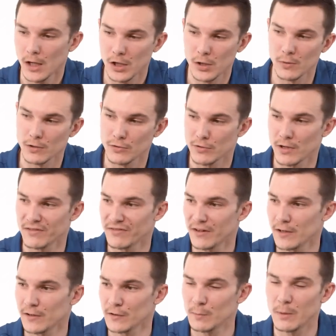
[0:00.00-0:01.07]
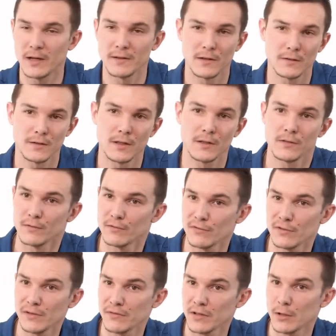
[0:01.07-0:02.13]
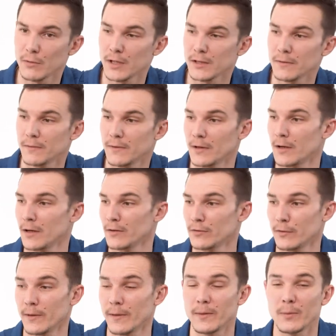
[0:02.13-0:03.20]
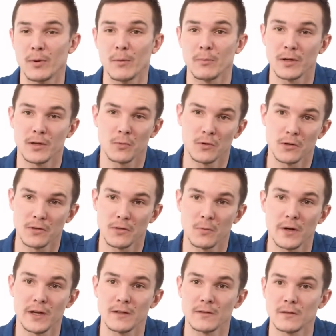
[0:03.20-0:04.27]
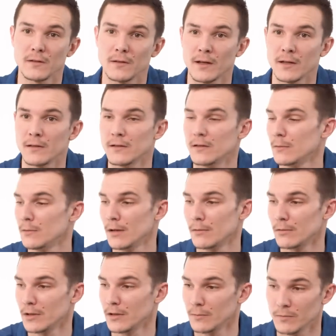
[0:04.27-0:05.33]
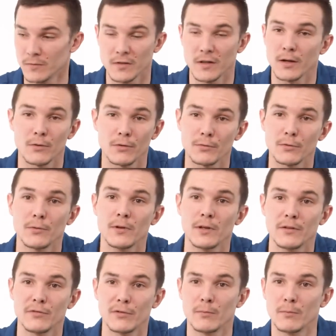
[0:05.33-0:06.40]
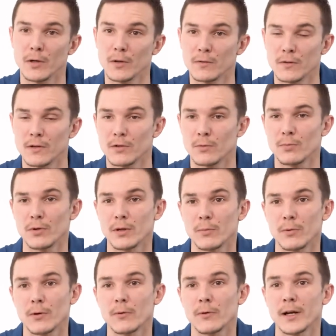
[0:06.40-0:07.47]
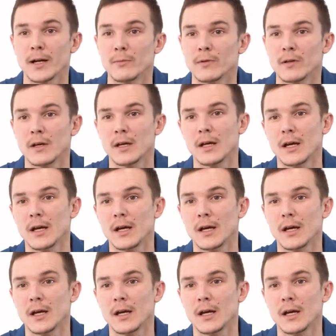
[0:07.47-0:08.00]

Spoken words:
You want to try to find a spot that's nice and free-flowing so that the pump can work the way it's intended, to be able to cycle through the different modes that are pre-programmed